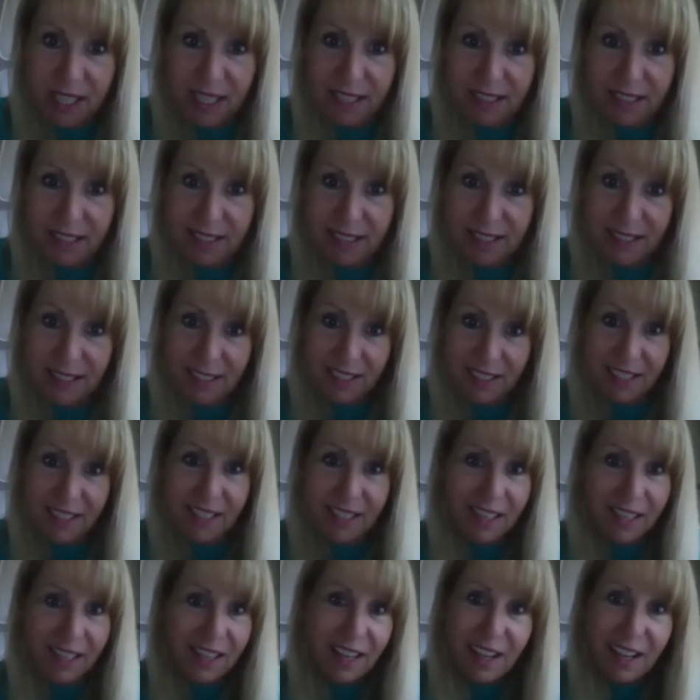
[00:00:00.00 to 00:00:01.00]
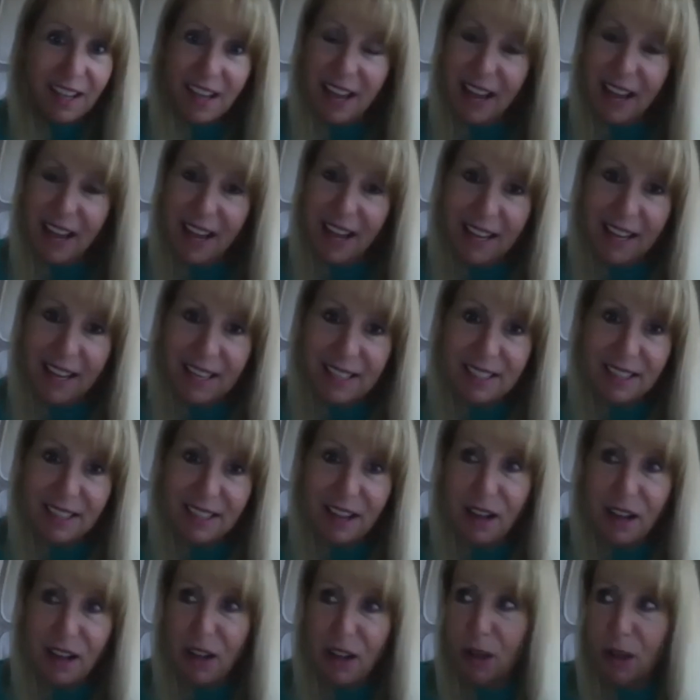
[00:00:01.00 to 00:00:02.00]
yeah and
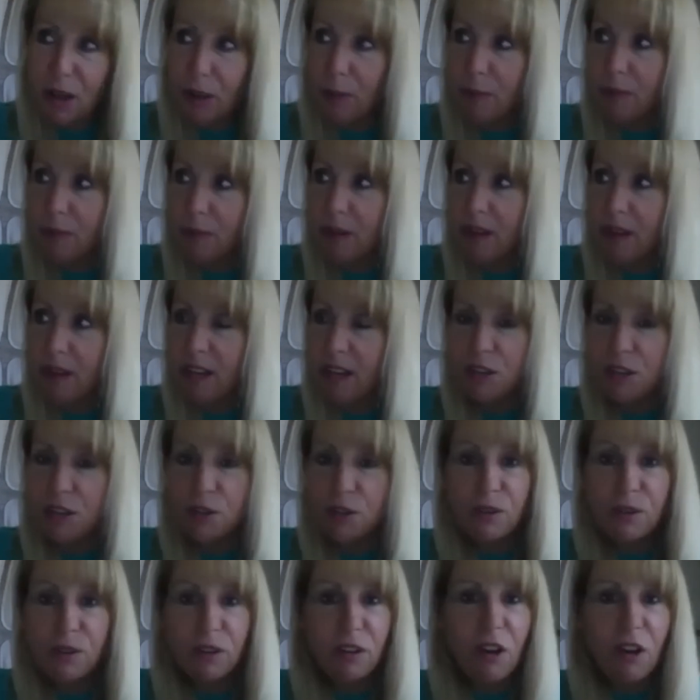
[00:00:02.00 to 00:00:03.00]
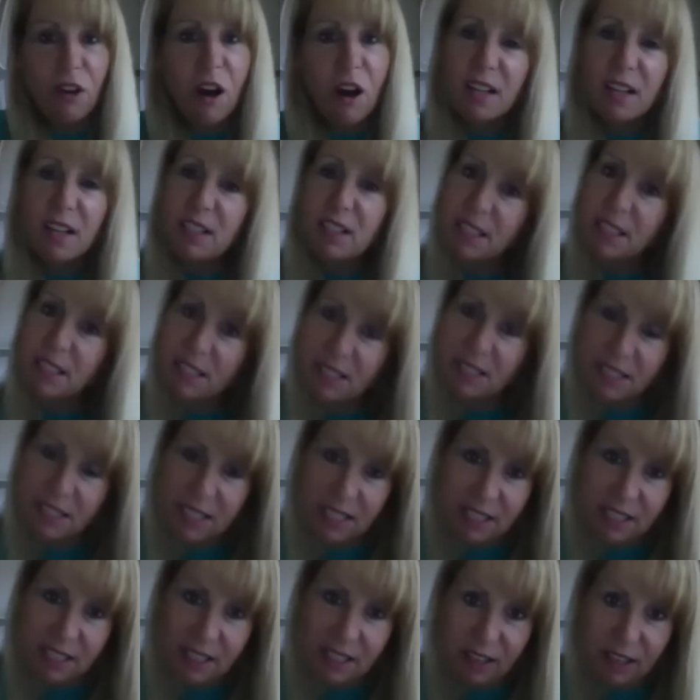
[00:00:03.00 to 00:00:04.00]
um, and you're
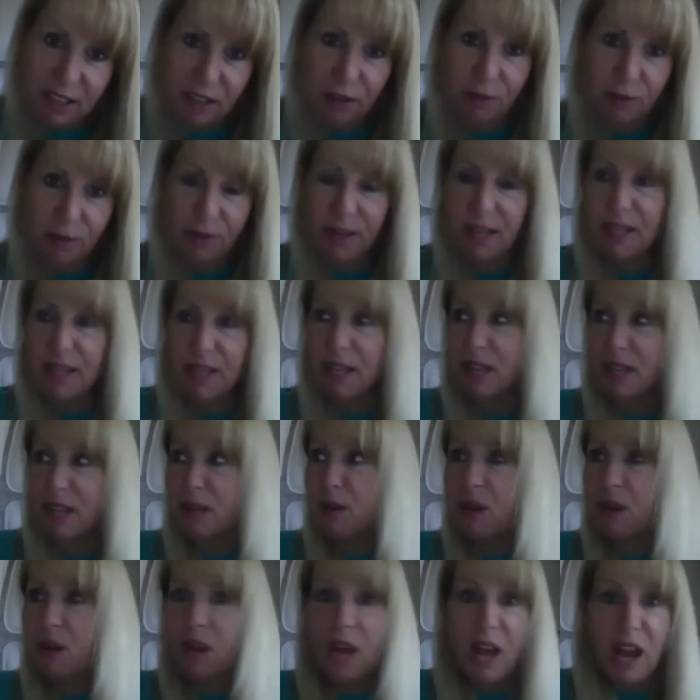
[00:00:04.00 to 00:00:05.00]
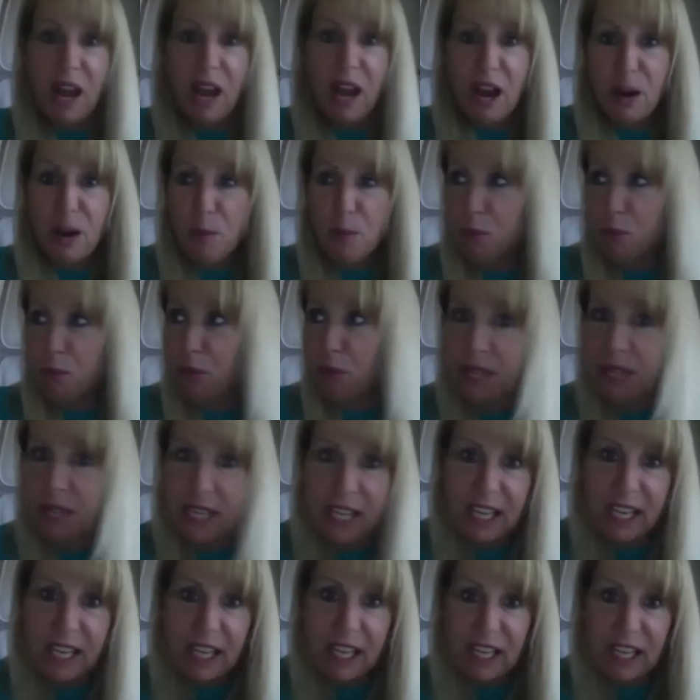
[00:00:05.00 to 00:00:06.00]
constantly iterating and and
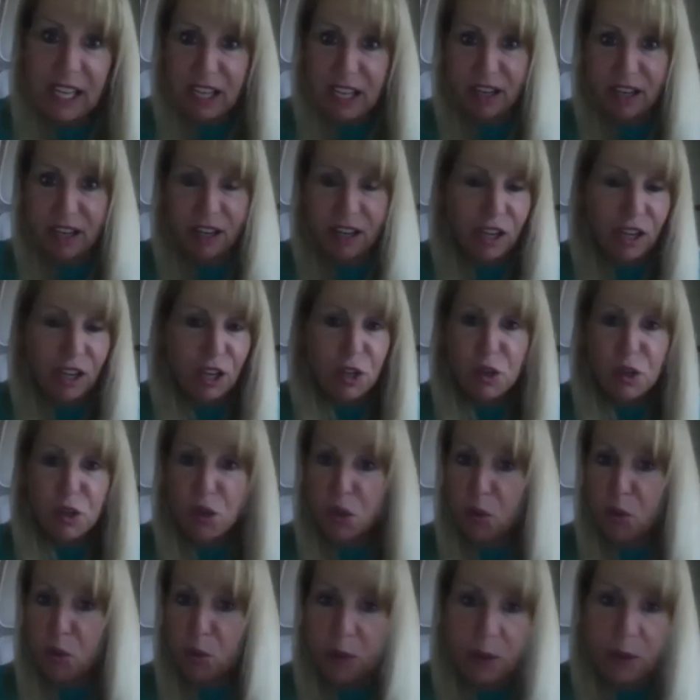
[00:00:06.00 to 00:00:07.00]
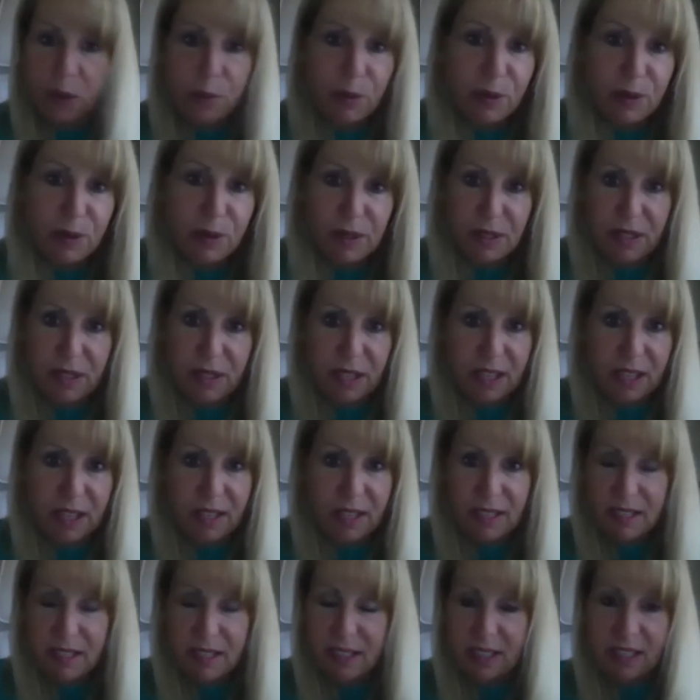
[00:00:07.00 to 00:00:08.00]
bringing in new people and
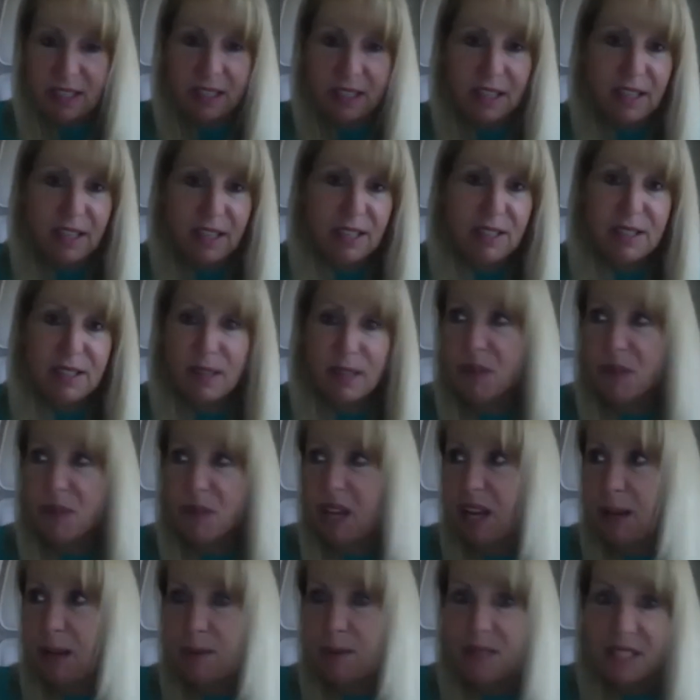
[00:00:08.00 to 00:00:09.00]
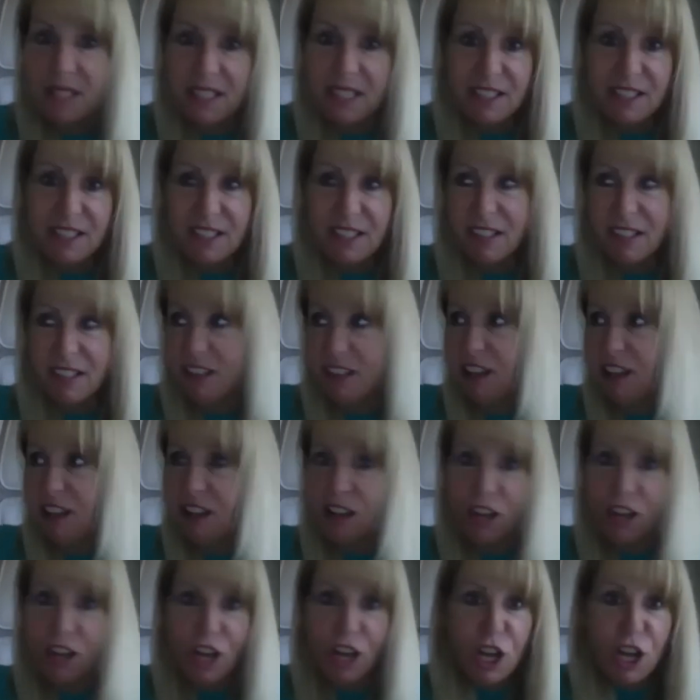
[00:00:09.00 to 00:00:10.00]
and, and sometimes it's the
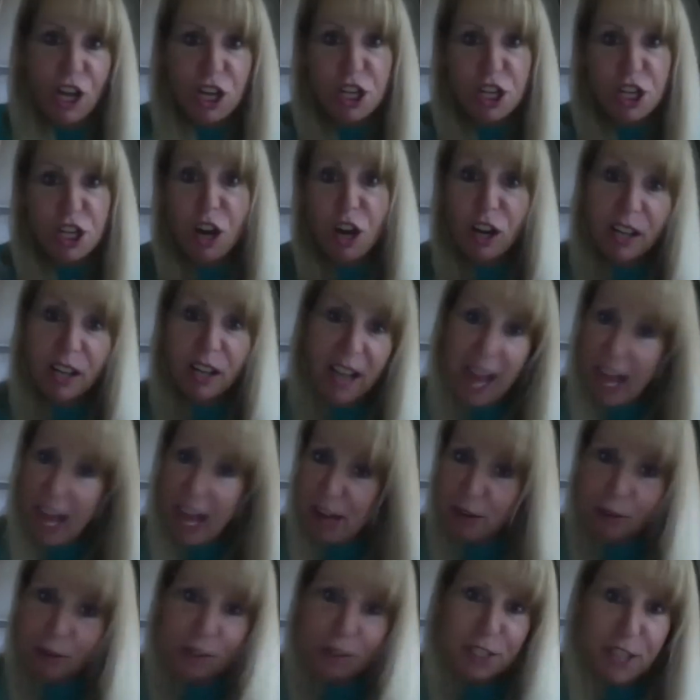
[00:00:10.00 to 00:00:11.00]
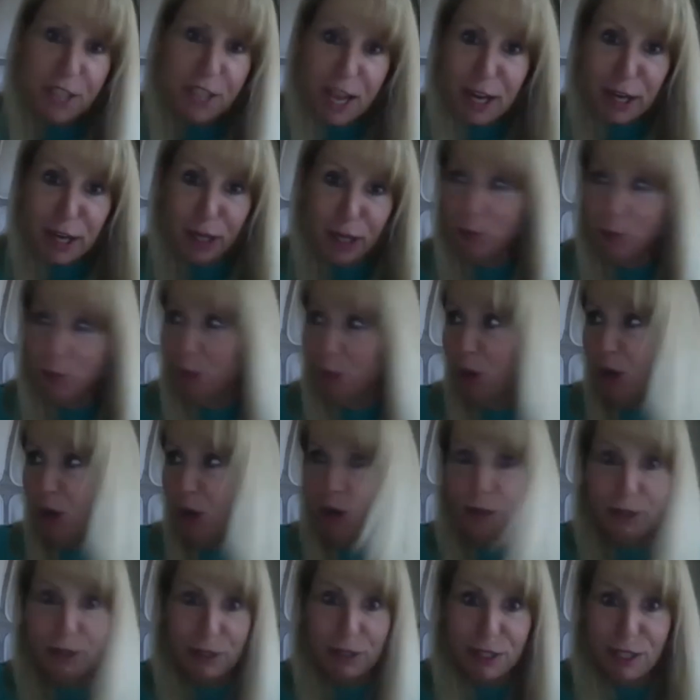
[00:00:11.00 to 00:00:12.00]
young energetic
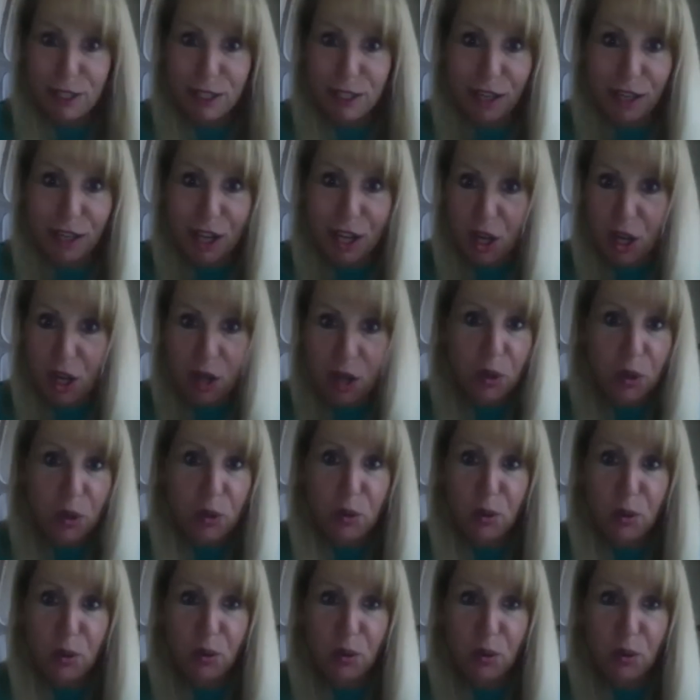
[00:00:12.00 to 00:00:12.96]
person who